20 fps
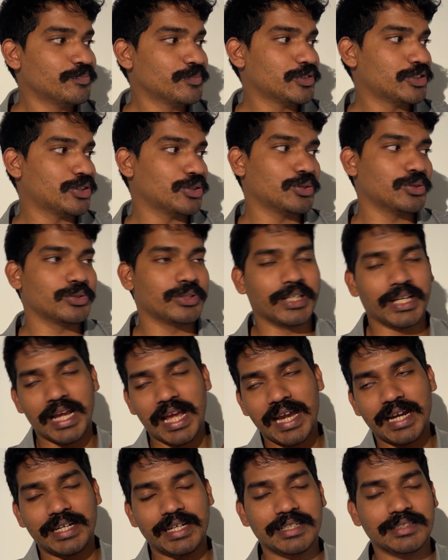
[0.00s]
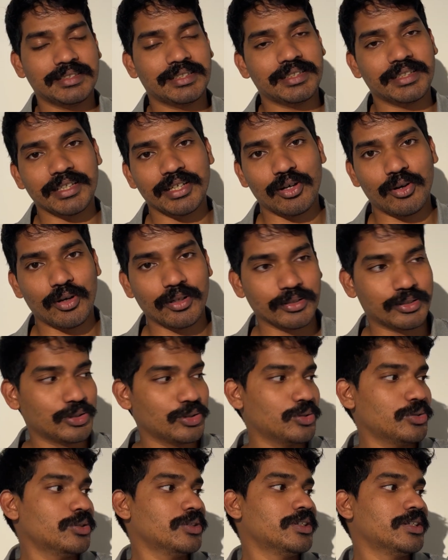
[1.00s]
So the air density
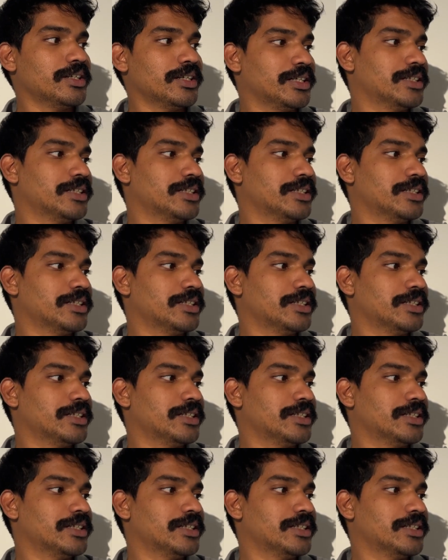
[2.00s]
also